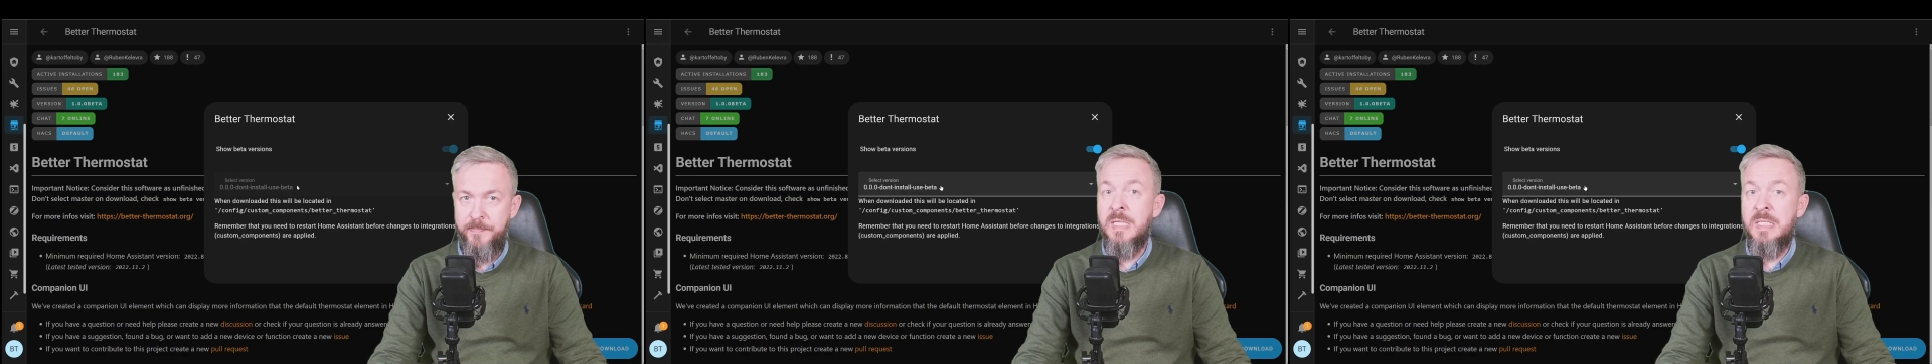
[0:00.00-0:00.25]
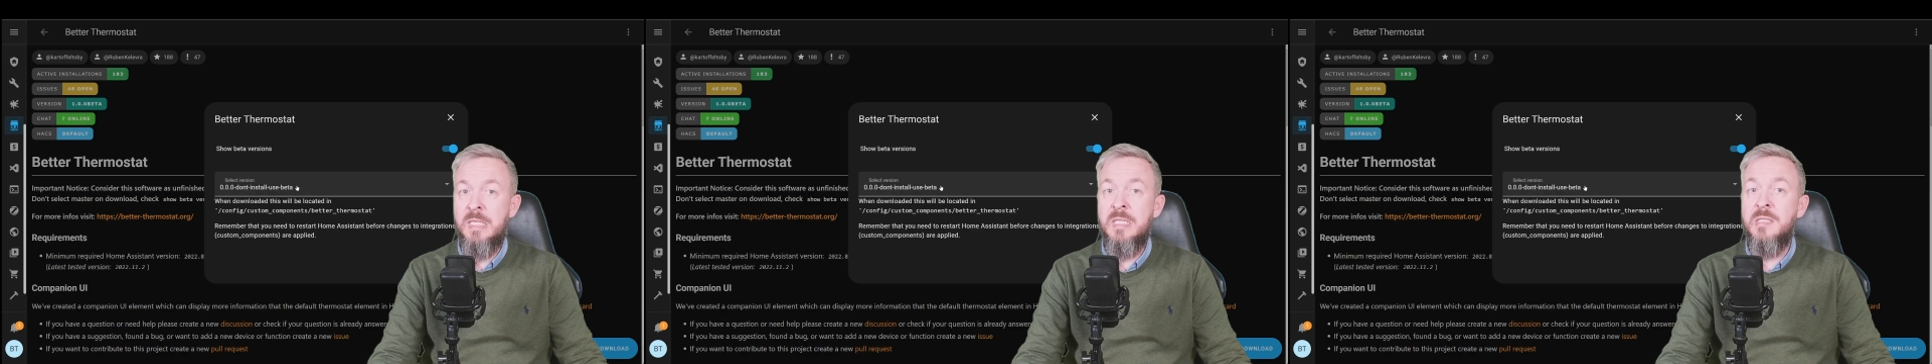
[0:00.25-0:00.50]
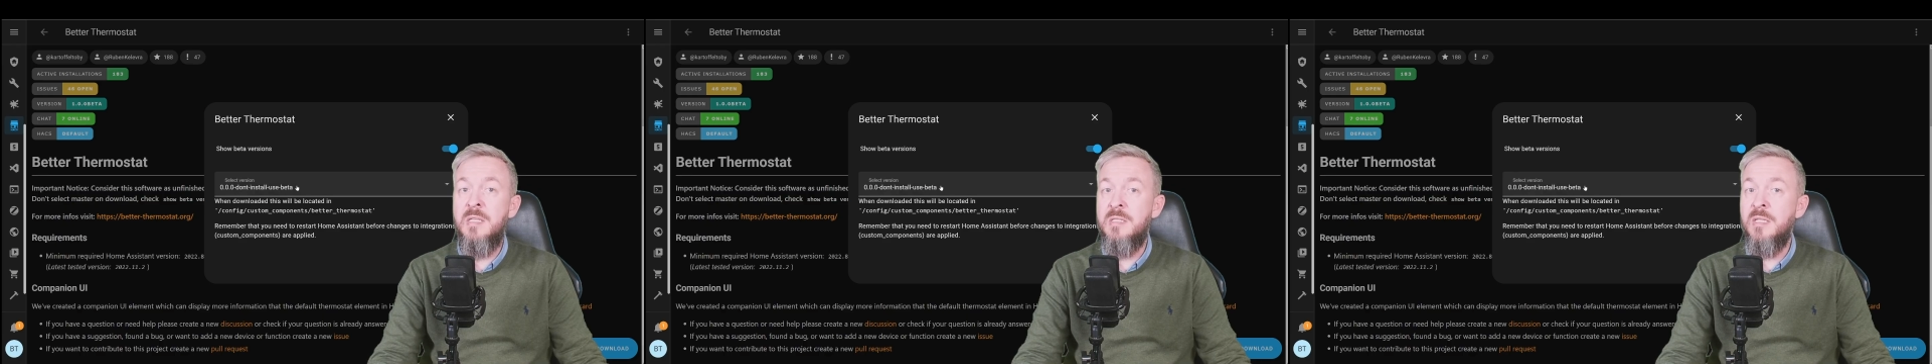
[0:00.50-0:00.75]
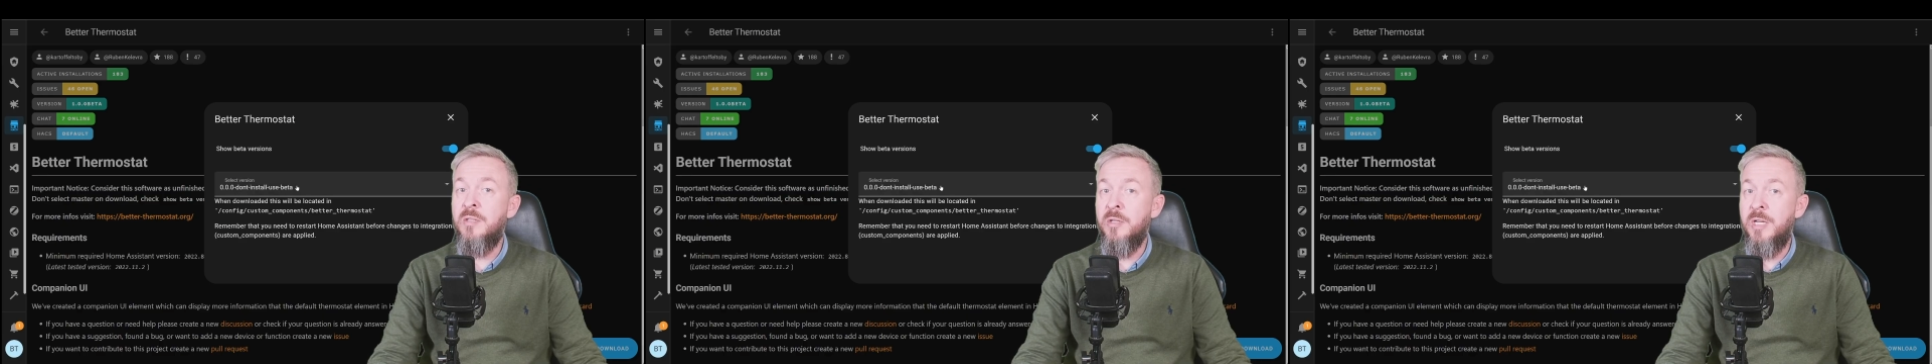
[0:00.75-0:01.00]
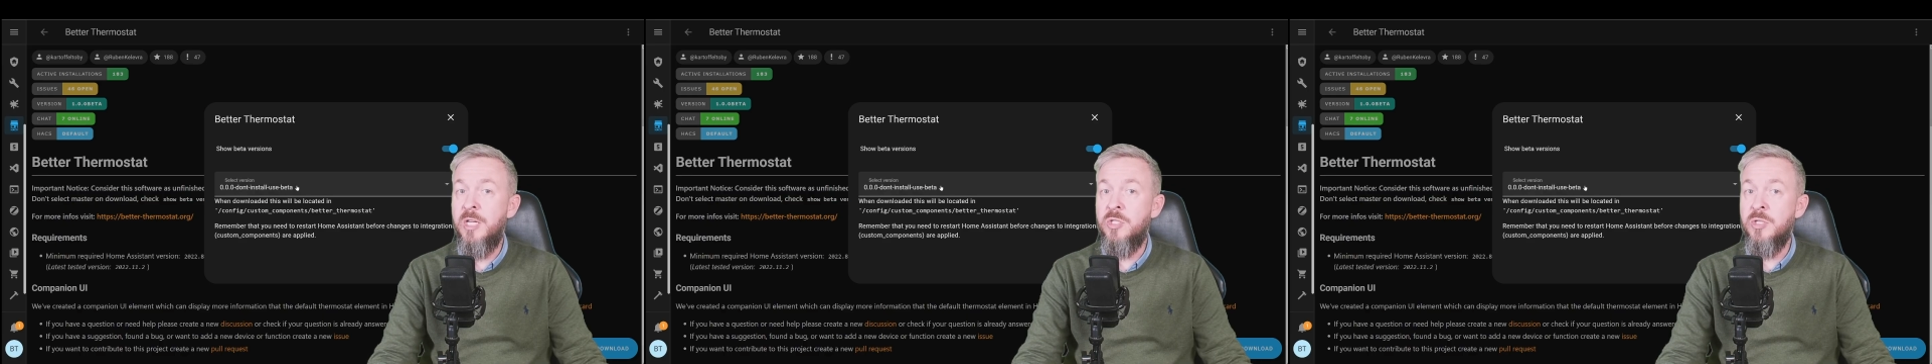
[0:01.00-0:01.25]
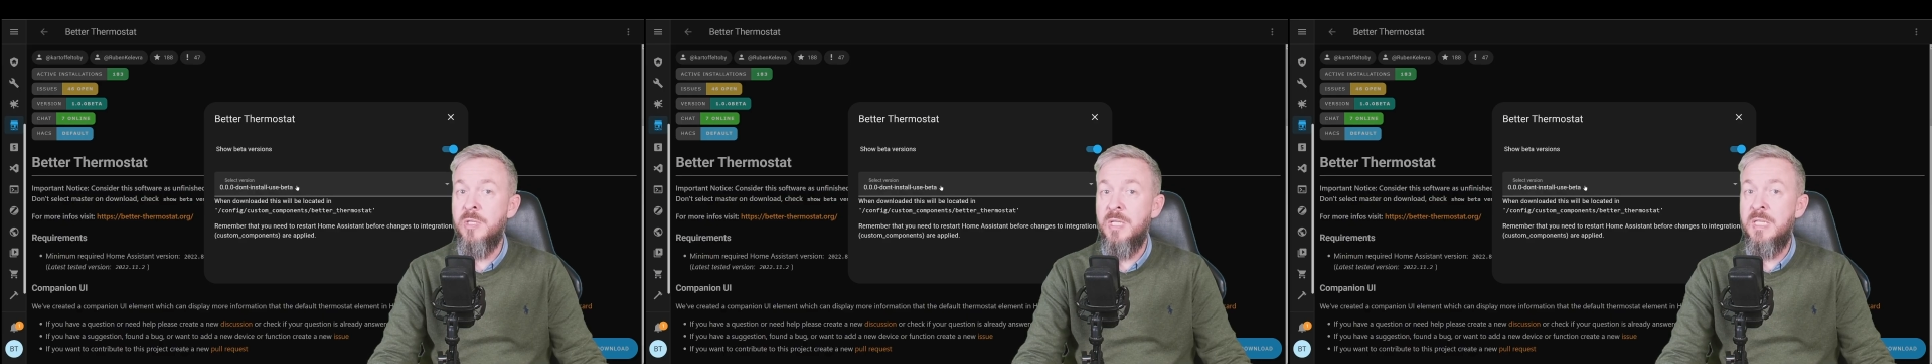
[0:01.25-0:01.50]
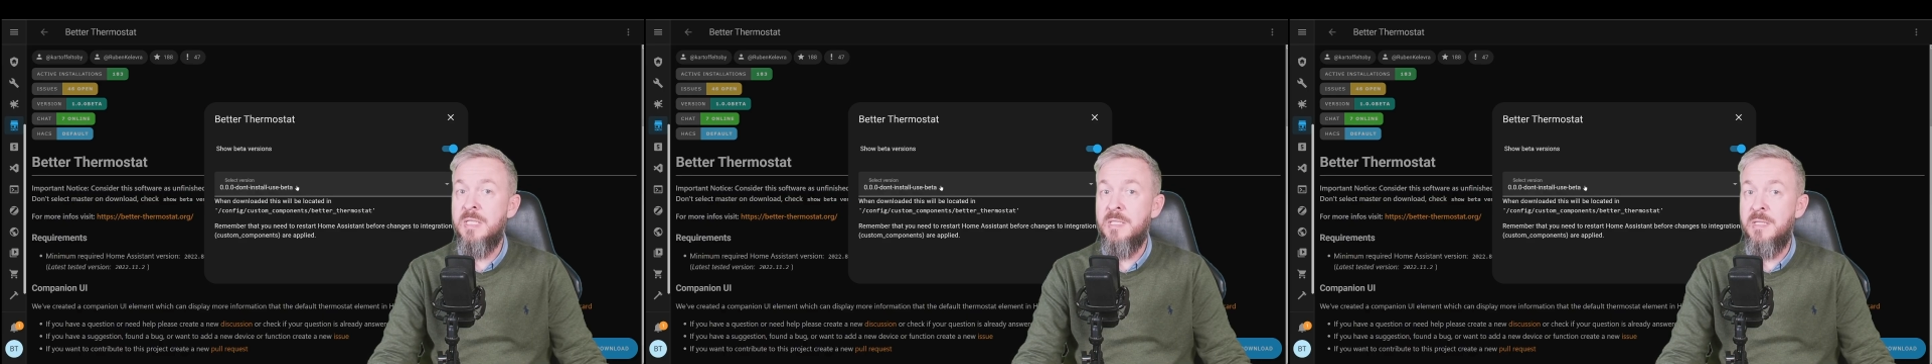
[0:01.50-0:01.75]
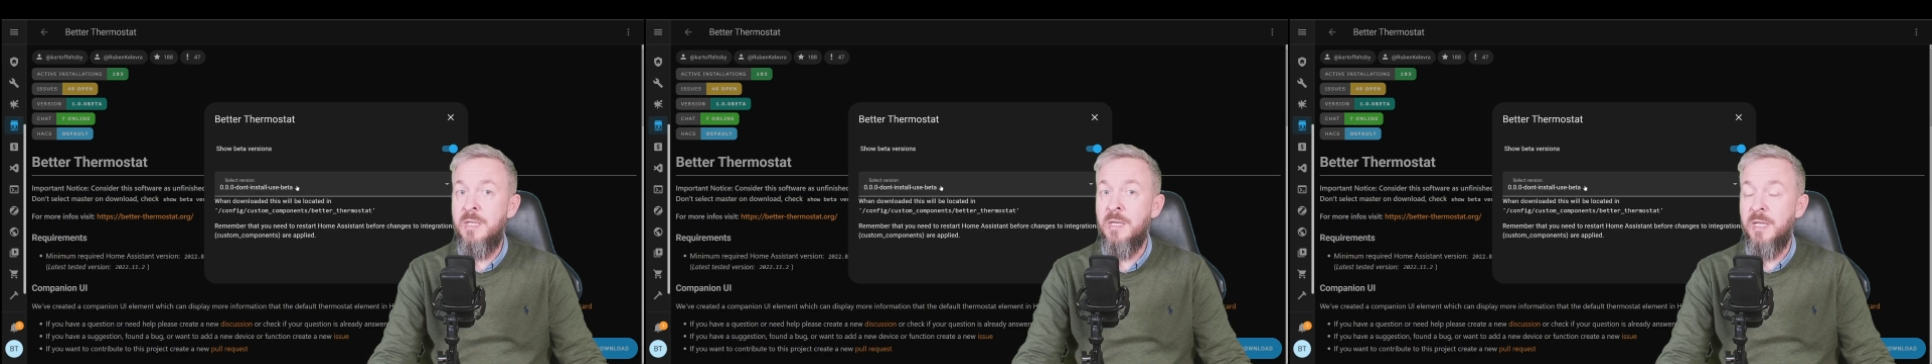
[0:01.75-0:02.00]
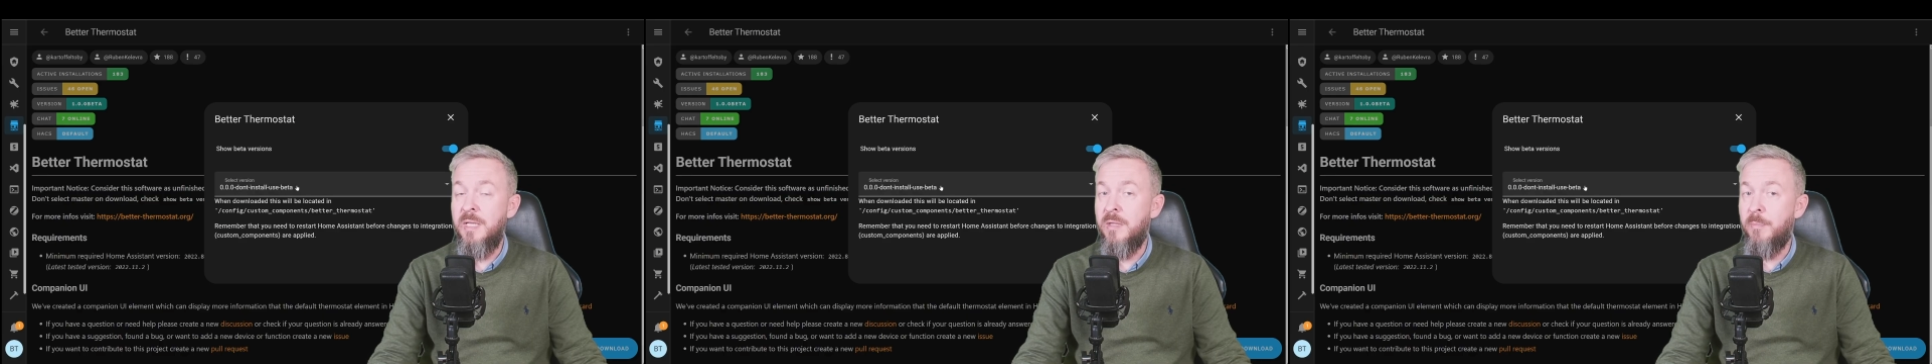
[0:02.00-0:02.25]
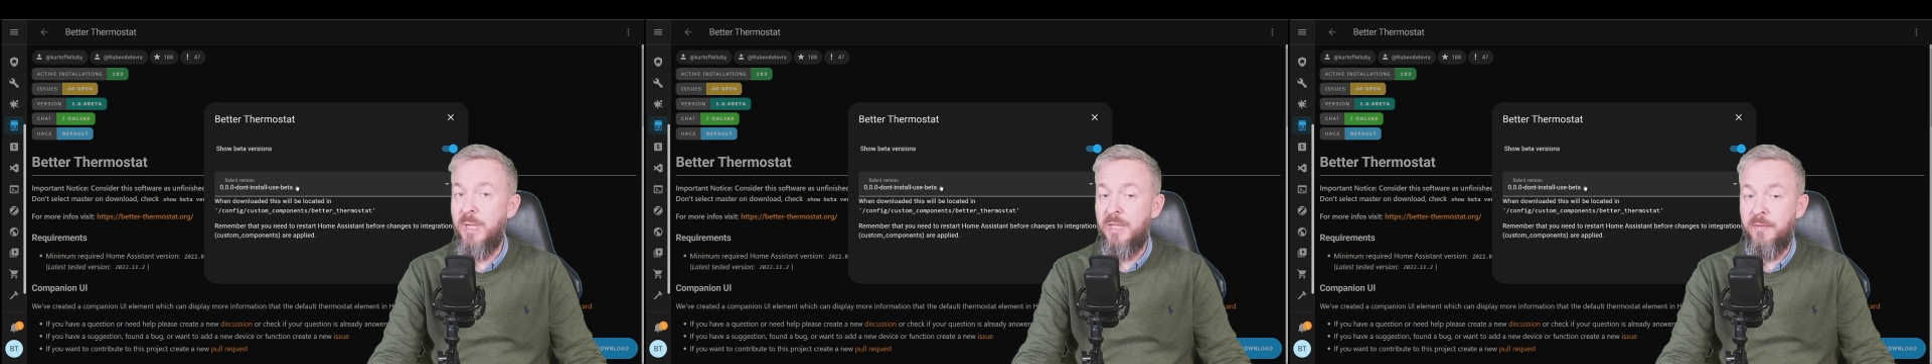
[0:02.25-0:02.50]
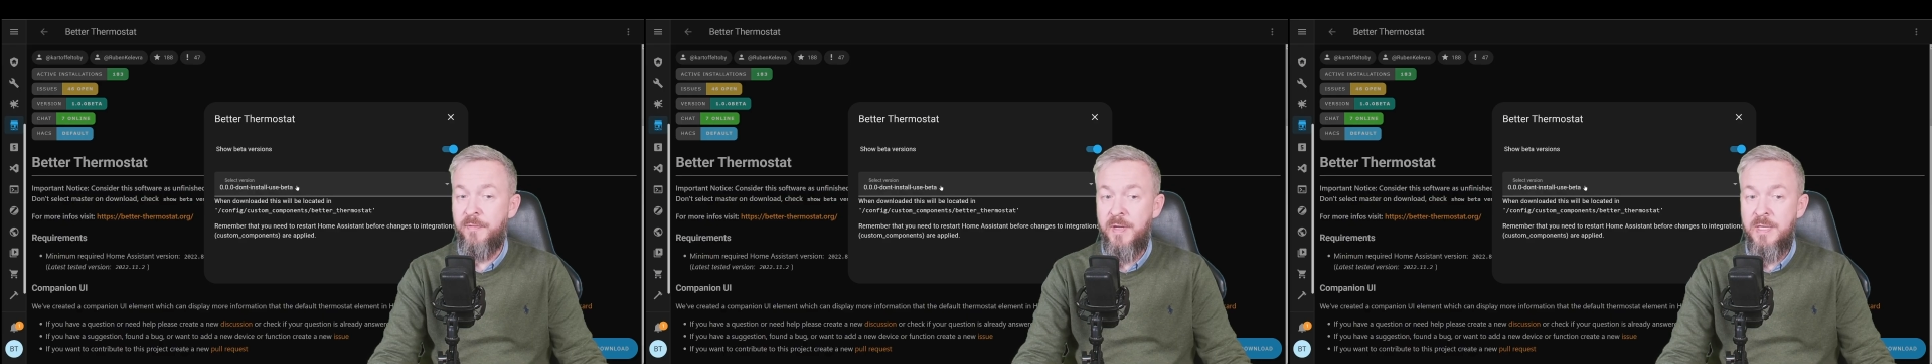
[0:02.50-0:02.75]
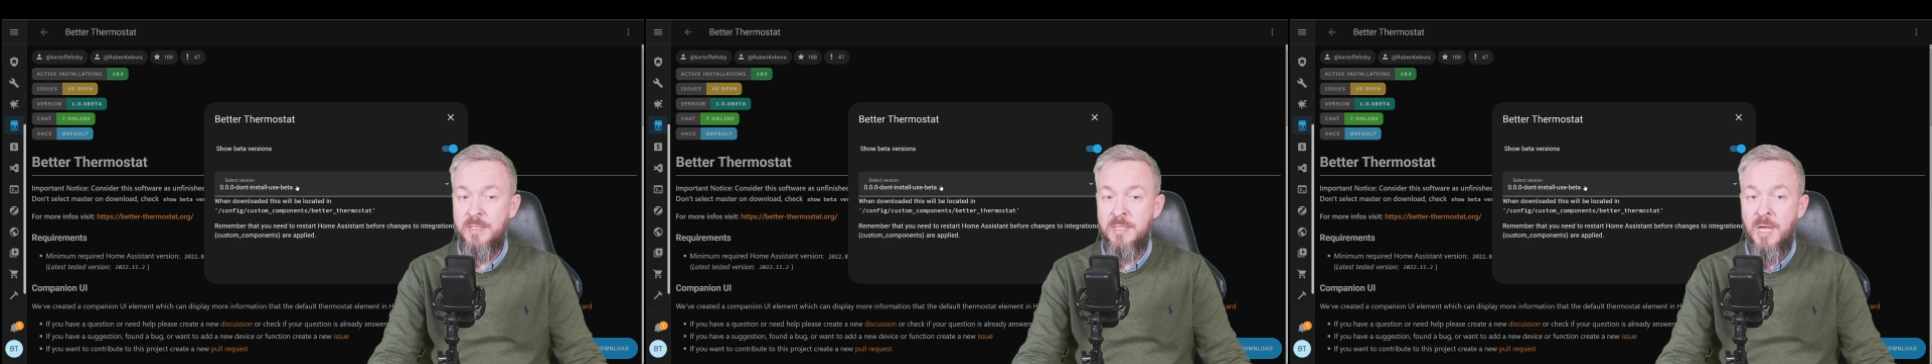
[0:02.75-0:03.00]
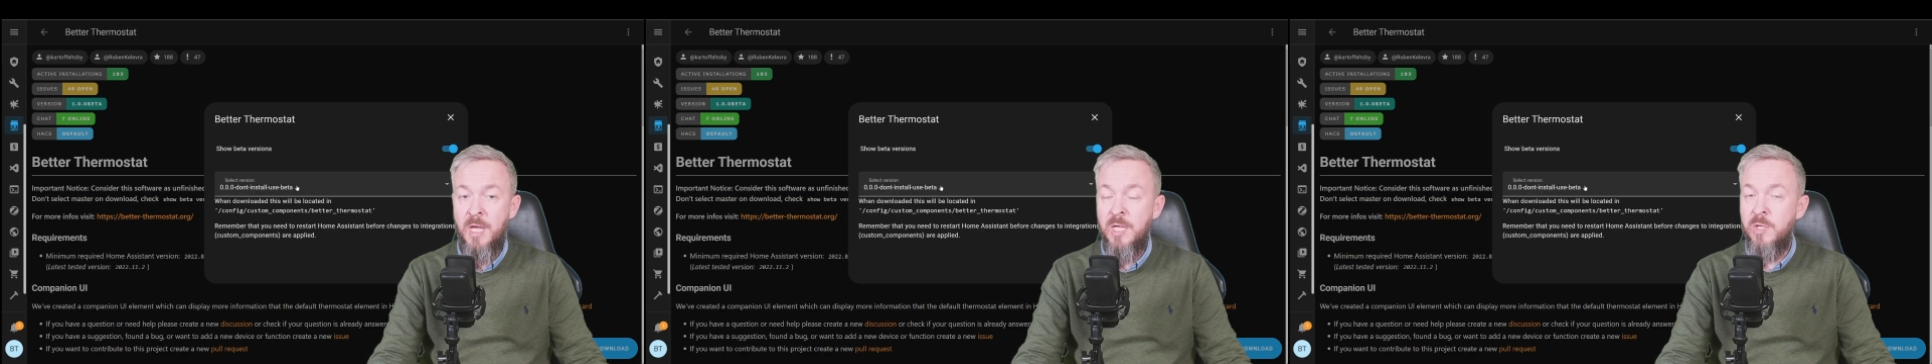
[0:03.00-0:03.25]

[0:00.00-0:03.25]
Since this integration is still in the beta phase,